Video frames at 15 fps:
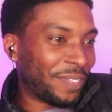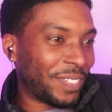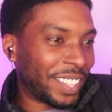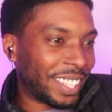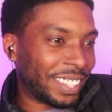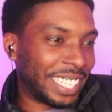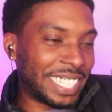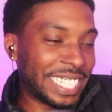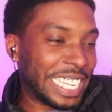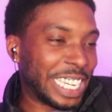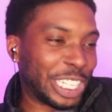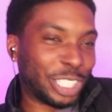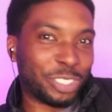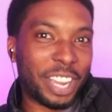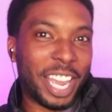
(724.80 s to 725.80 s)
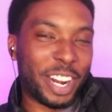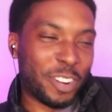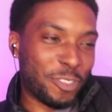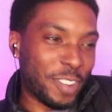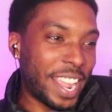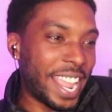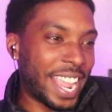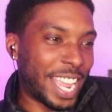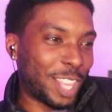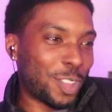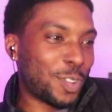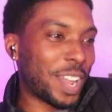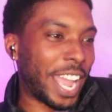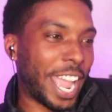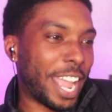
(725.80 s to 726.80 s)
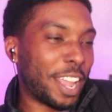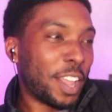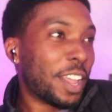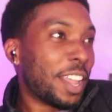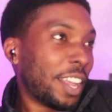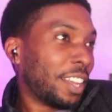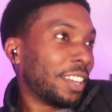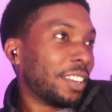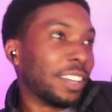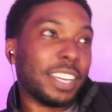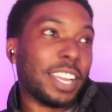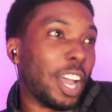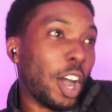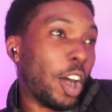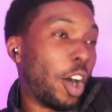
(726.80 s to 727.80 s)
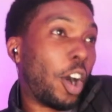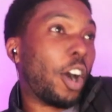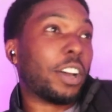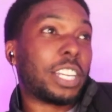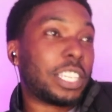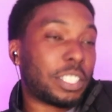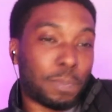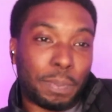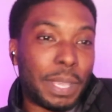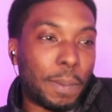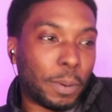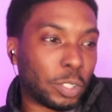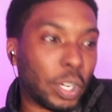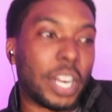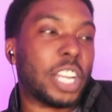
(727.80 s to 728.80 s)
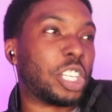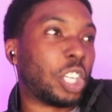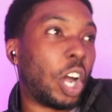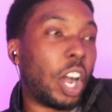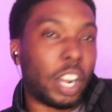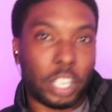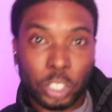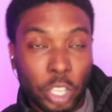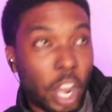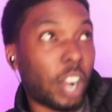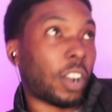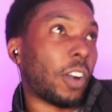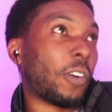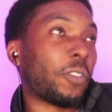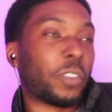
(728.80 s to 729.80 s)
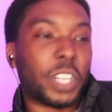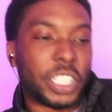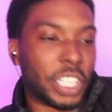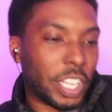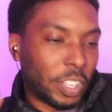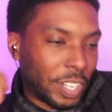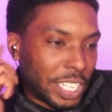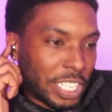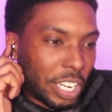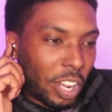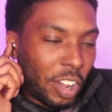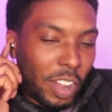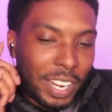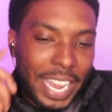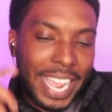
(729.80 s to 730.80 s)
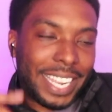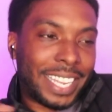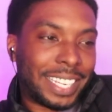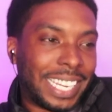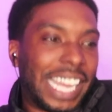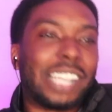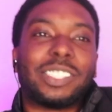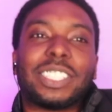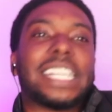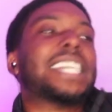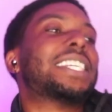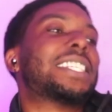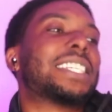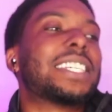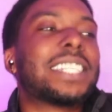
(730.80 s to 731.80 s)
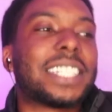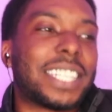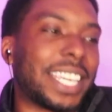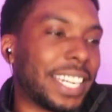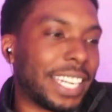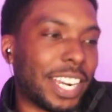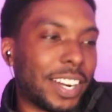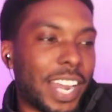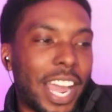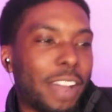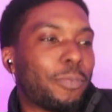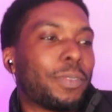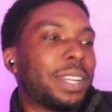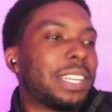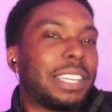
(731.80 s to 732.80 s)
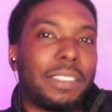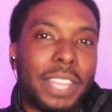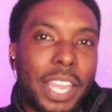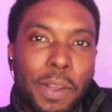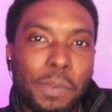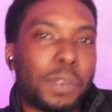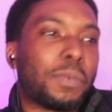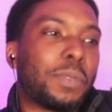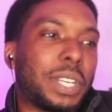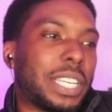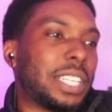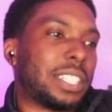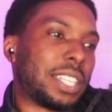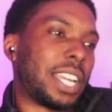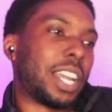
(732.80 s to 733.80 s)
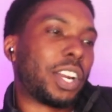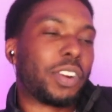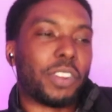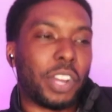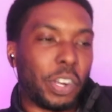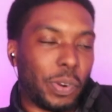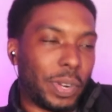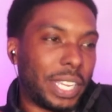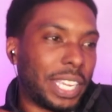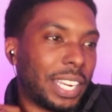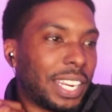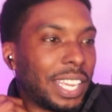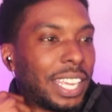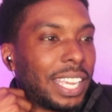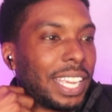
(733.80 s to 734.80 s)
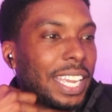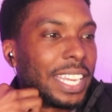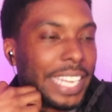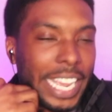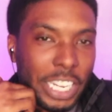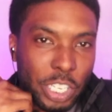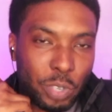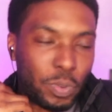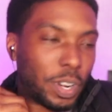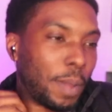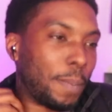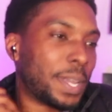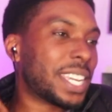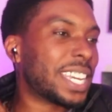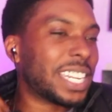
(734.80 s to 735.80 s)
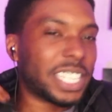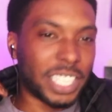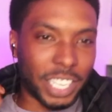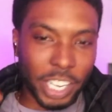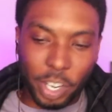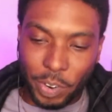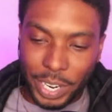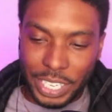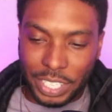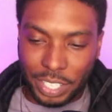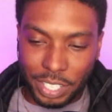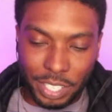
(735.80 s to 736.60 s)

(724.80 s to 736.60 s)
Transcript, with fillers: This nigga's trying to rant and you got all these people trying to talk talk over each other. It's all like clout chasing shit. They're not really hearing what he's saying or agreeing. They just want to be in his good graces.